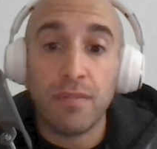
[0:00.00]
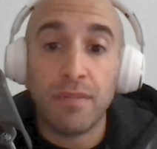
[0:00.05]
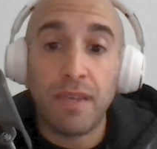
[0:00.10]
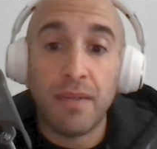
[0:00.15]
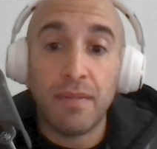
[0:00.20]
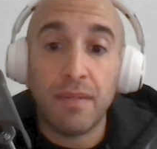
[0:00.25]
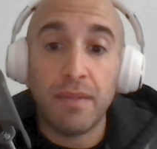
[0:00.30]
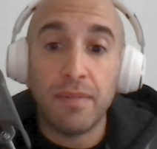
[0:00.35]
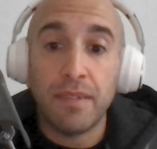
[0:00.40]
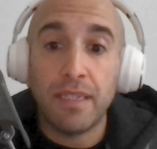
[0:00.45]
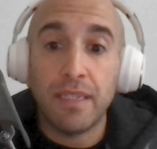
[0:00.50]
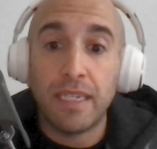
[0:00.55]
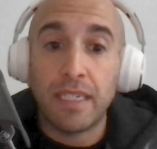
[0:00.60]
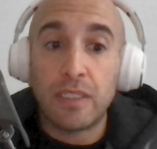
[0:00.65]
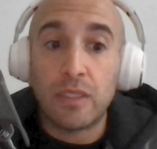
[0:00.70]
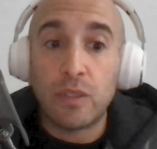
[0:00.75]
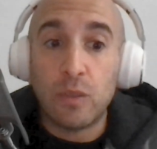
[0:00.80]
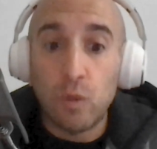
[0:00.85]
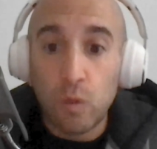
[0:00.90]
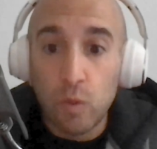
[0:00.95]
made me be
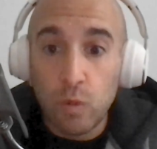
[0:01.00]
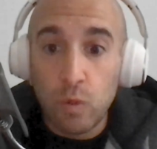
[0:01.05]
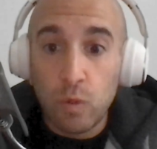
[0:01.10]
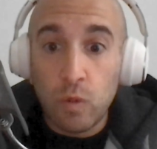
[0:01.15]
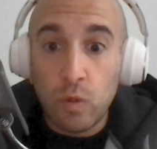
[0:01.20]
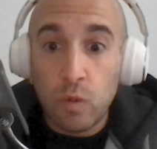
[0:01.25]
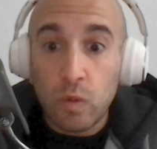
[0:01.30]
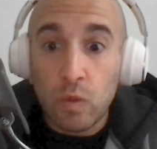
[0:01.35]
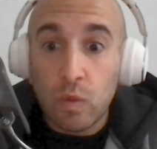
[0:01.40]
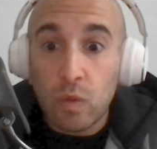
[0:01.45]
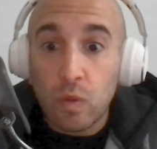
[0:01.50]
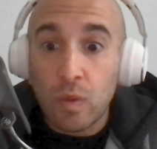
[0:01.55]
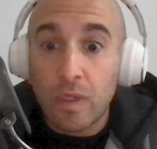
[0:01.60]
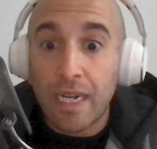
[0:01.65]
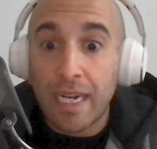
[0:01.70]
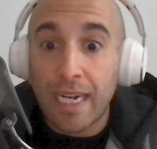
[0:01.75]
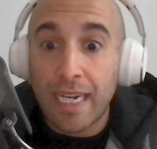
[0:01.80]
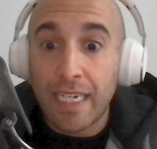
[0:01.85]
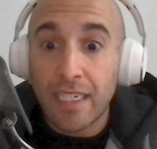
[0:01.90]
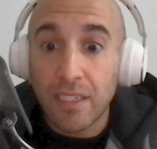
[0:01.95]
like, ooh,
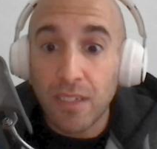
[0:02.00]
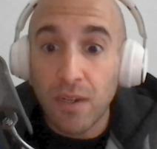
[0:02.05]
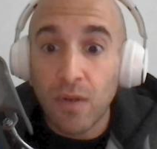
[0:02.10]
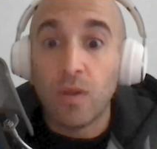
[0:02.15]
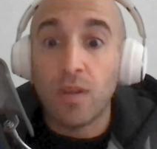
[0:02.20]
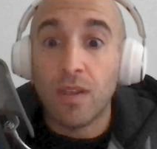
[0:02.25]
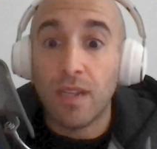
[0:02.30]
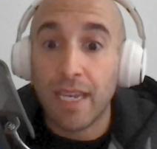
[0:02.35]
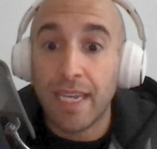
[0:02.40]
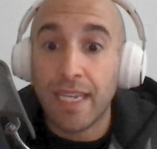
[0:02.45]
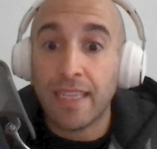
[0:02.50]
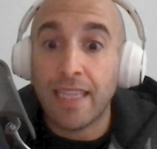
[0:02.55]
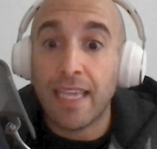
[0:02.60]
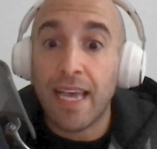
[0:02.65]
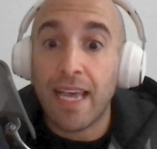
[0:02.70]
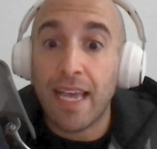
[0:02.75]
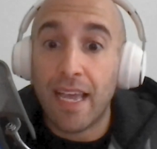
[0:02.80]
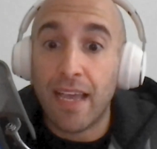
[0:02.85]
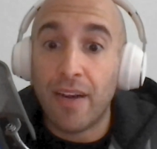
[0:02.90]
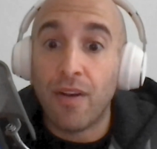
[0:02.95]
I don't like
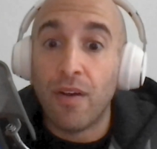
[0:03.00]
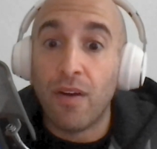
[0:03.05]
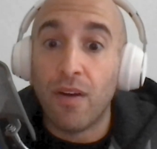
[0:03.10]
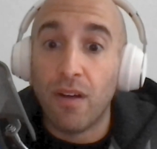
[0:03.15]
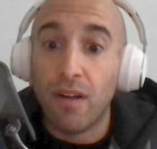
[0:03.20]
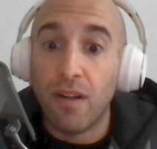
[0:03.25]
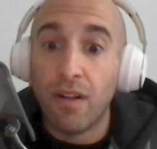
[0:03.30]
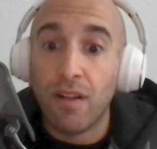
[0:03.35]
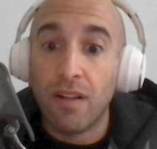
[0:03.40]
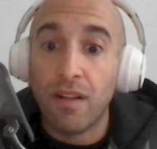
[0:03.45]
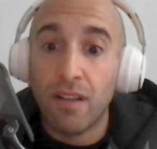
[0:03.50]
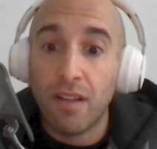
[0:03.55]
that at all.